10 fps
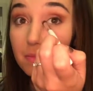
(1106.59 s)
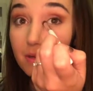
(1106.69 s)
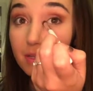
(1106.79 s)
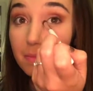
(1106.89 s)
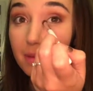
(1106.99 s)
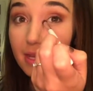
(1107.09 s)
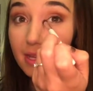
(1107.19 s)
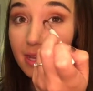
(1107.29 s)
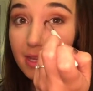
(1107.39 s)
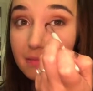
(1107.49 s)
Pearly
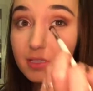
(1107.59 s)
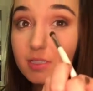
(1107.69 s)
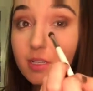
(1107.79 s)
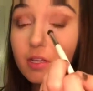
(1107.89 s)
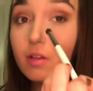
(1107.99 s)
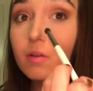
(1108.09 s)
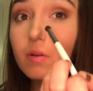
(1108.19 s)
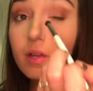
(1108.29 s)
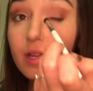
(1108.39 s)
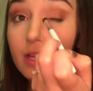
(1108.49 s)
Pink, I'm just going to go